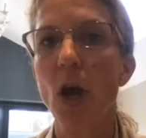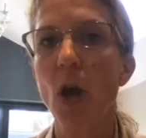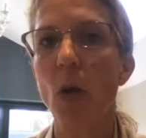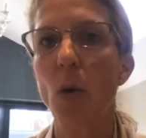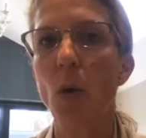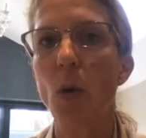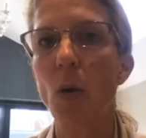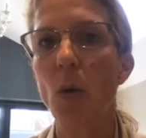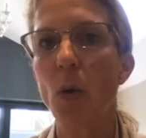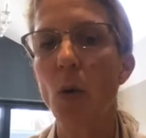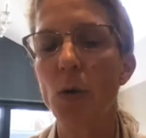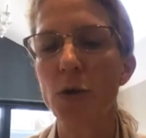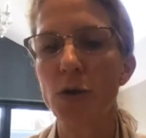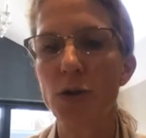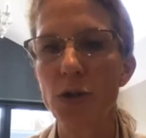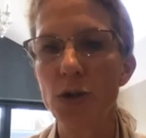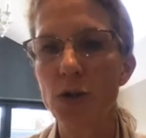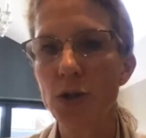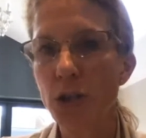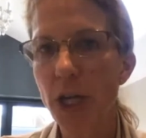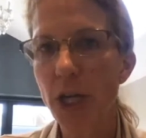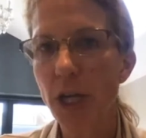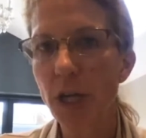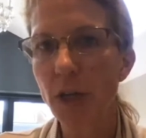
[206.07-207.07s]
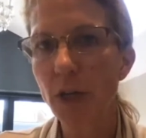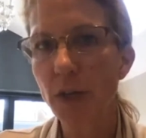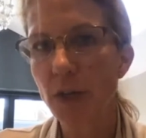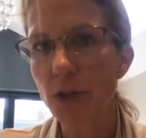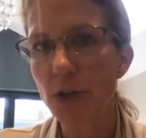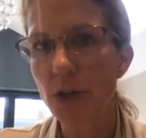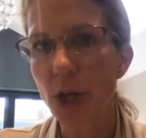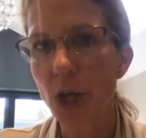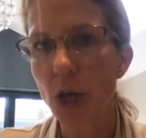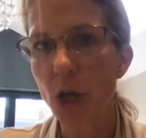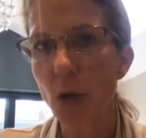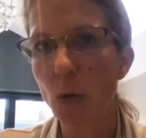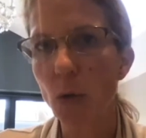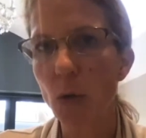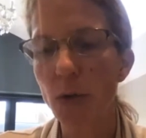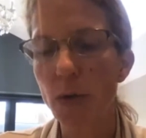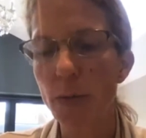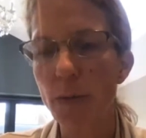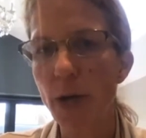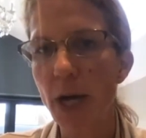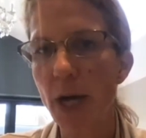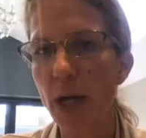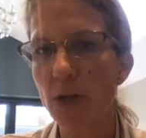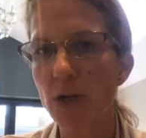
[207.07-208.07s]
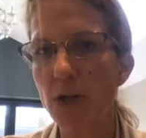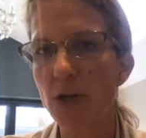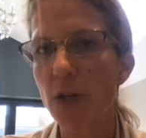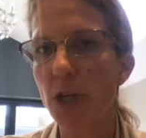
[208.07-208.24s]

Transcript: or just check on the jar or the pouch.